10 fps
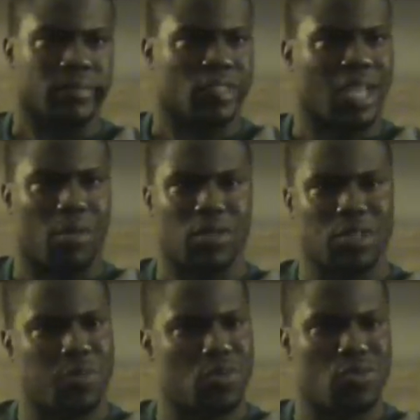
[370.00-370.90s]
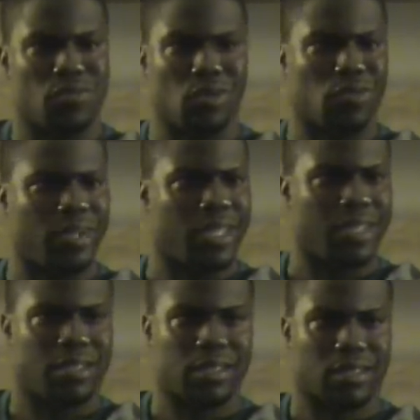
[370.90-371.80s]
John Witherspoon, Monique,
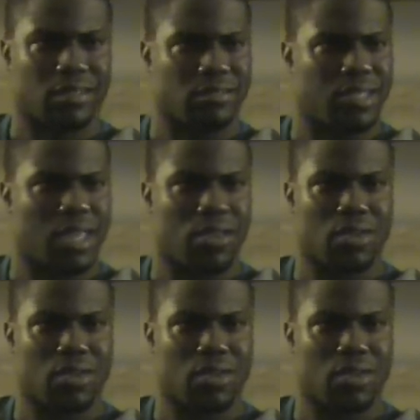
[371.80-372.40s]
D.L.